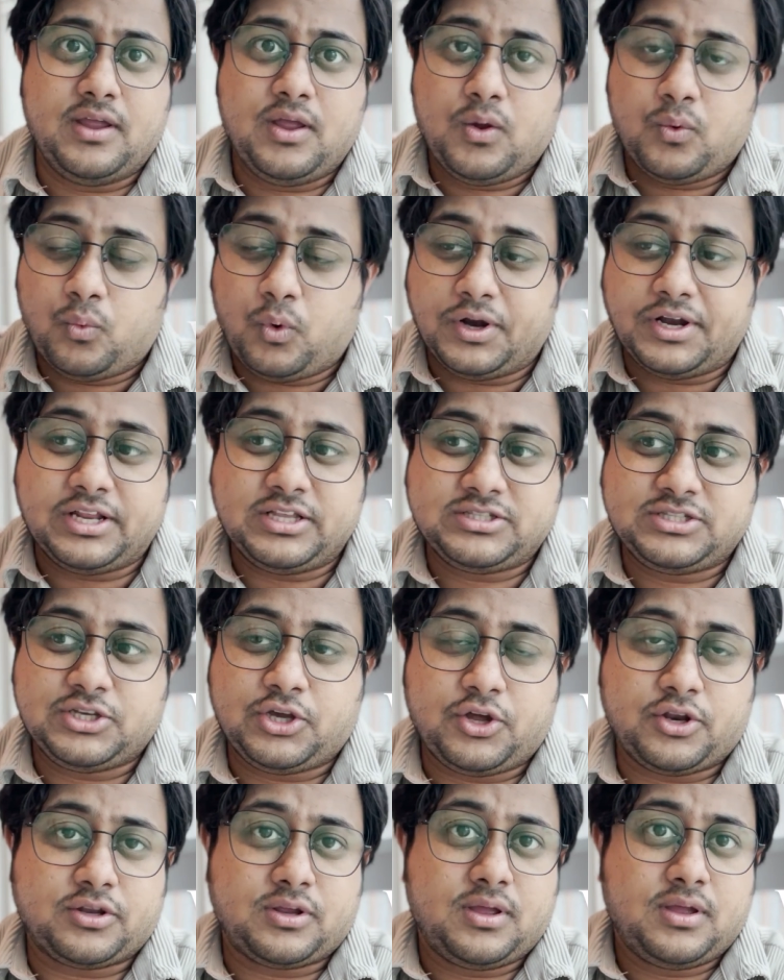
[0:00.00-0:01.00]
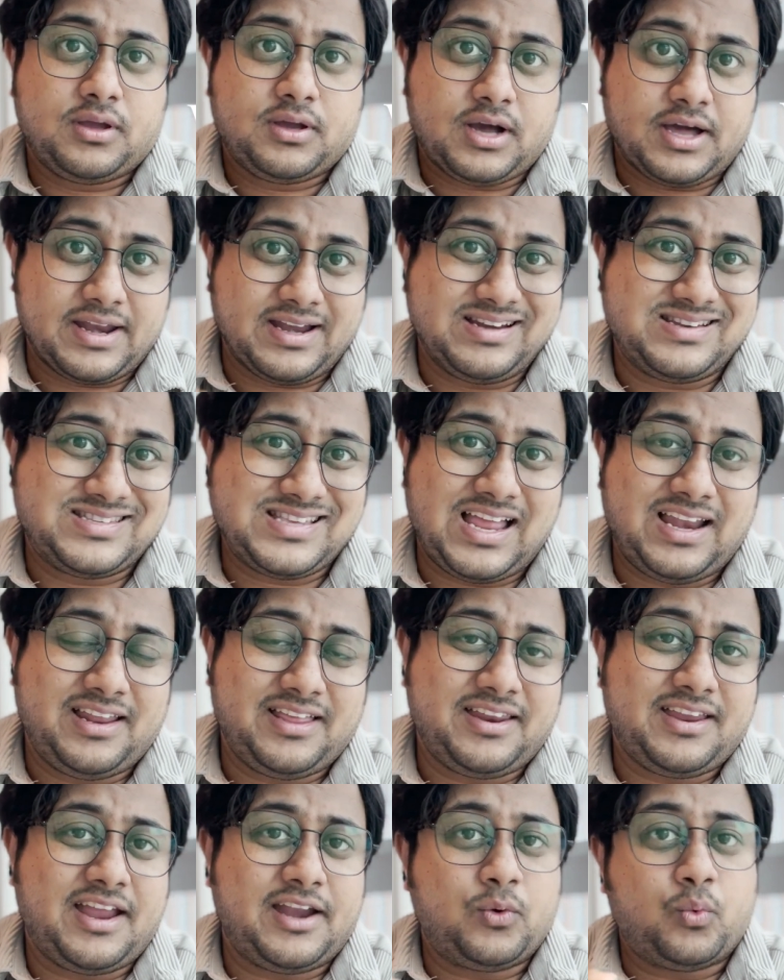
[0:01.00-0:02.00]
what is your current
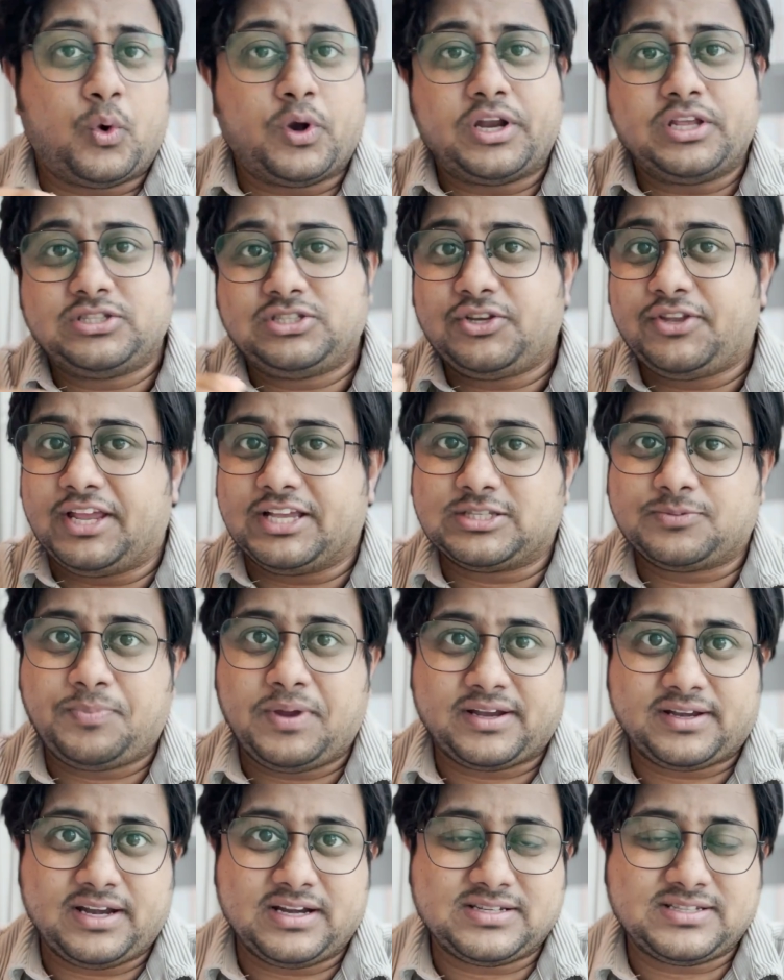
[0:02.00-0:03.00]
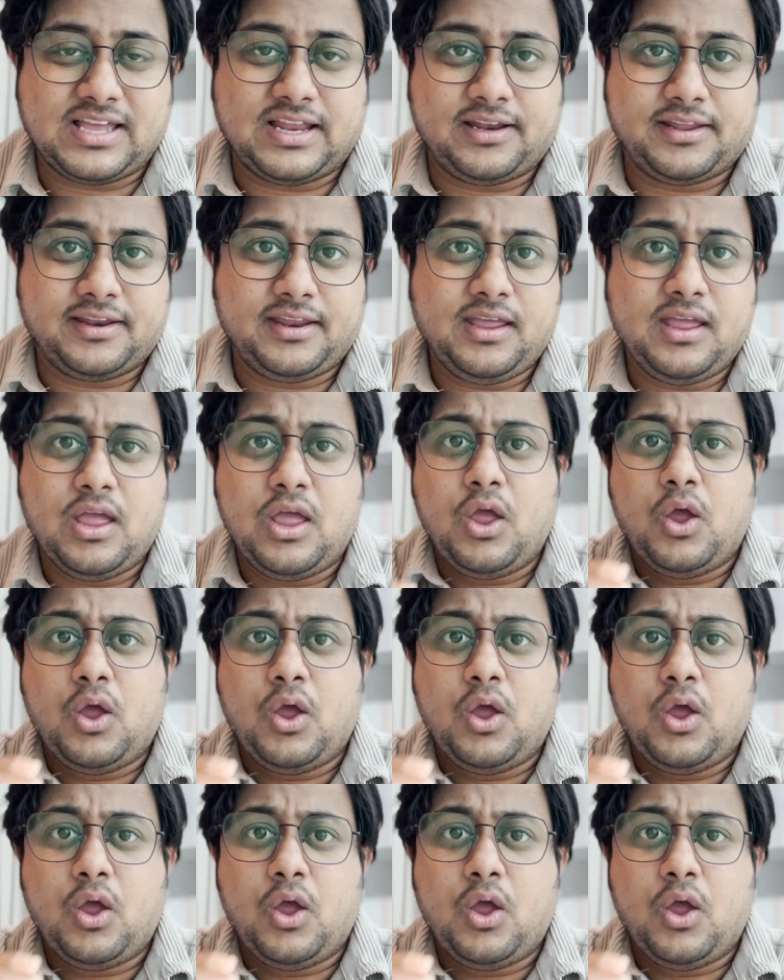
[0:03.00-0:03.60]
salary and what is your expected salary?